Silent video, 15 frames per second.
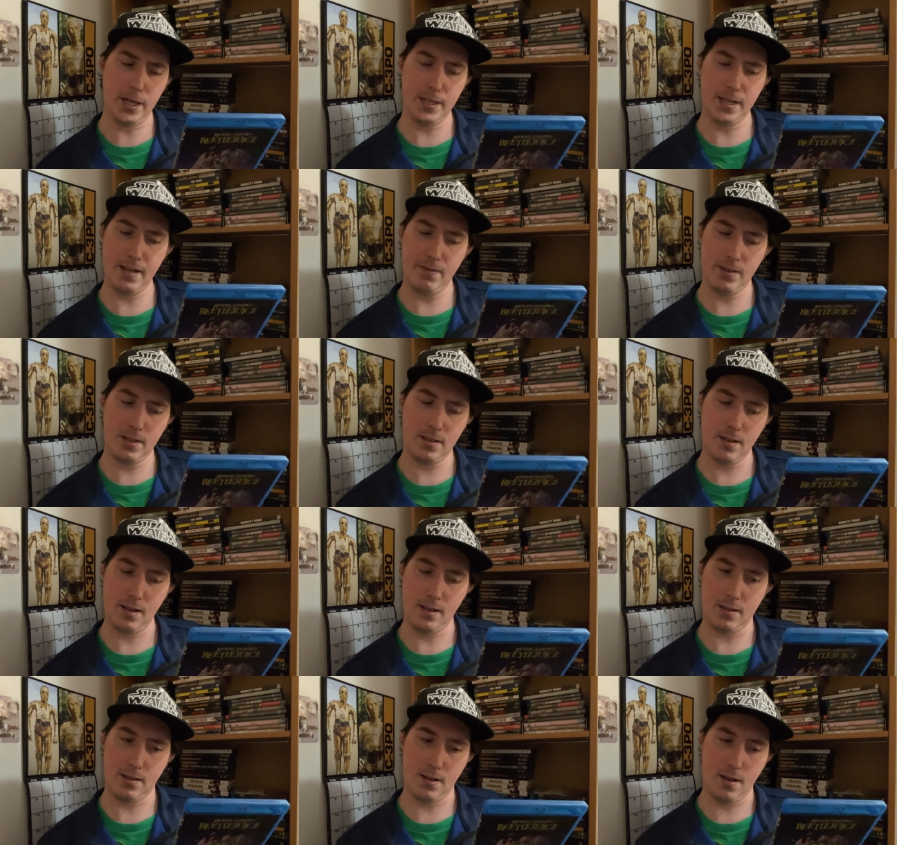Davis
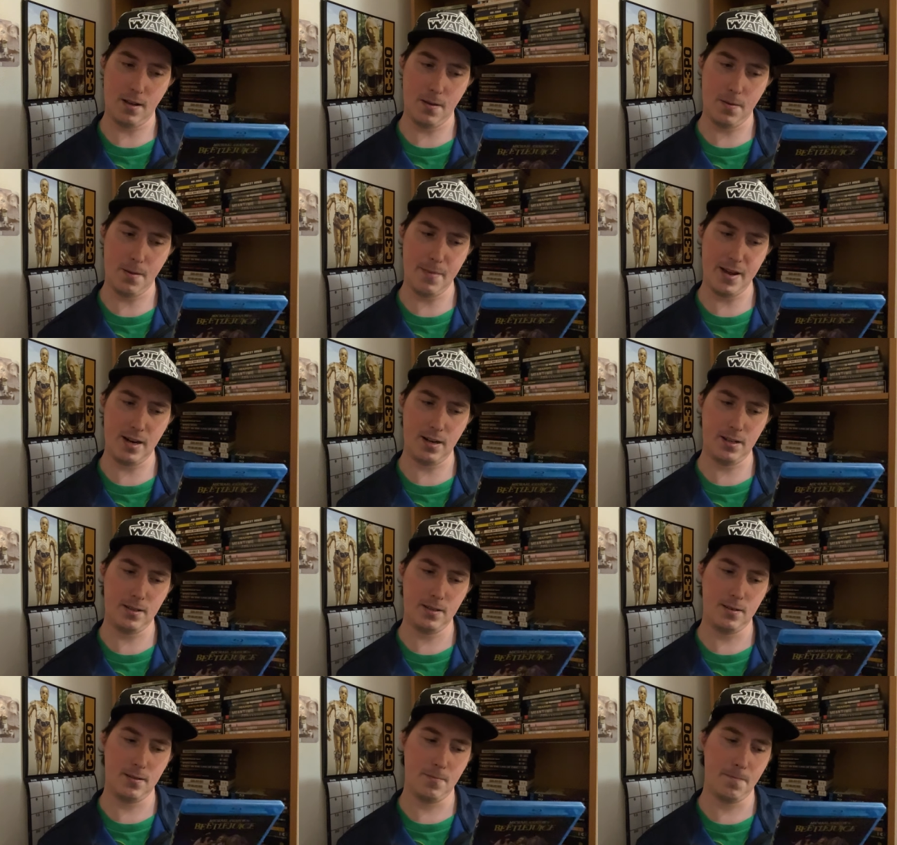as uh, the
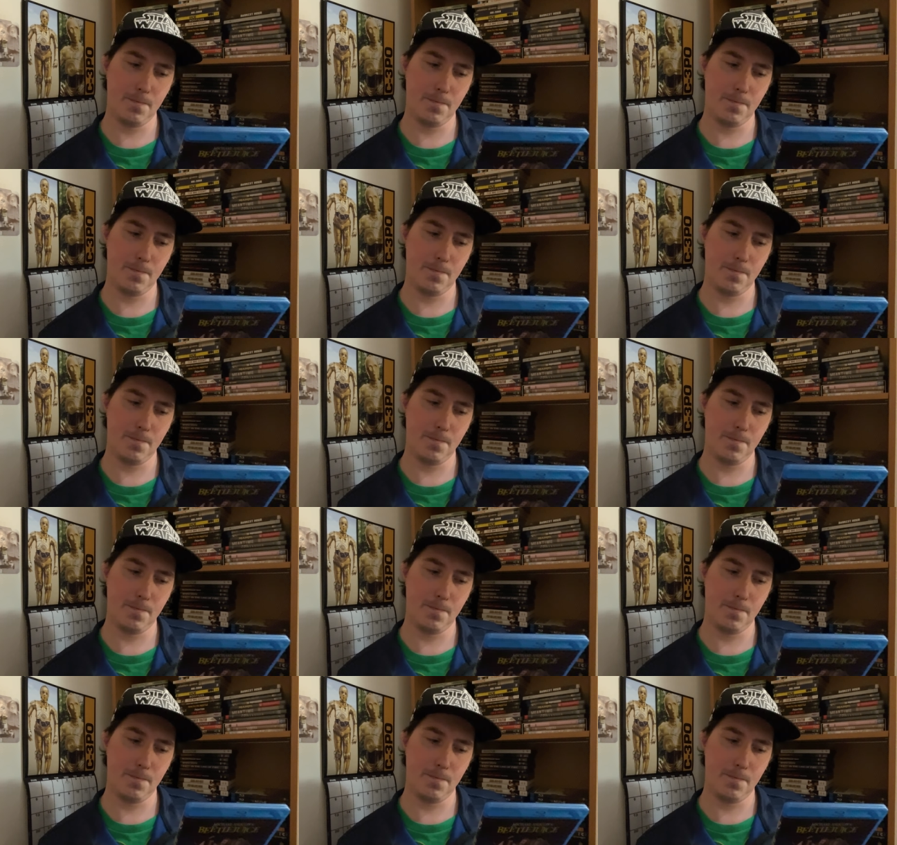Maitlands.